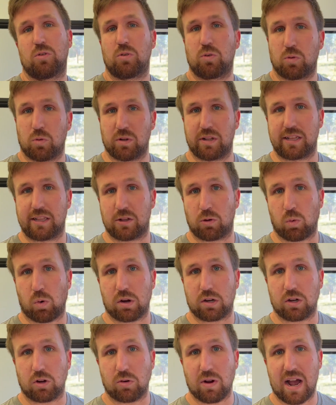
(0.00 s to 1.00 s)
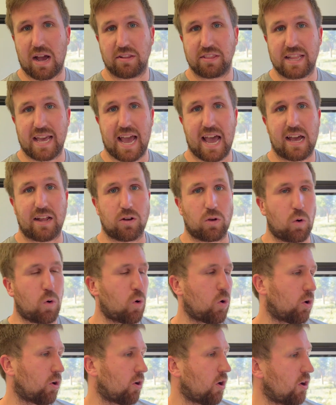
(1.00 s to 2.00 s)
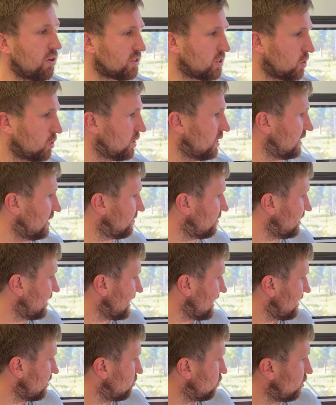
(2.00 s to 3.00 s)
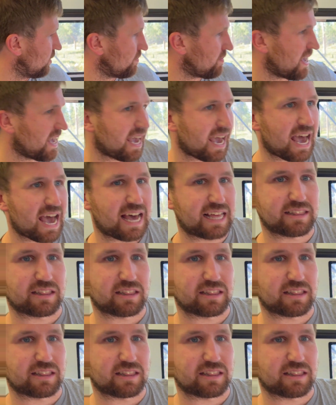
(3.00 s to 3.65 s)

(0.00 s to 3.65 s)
We'll either work around that, or alternatively, we may add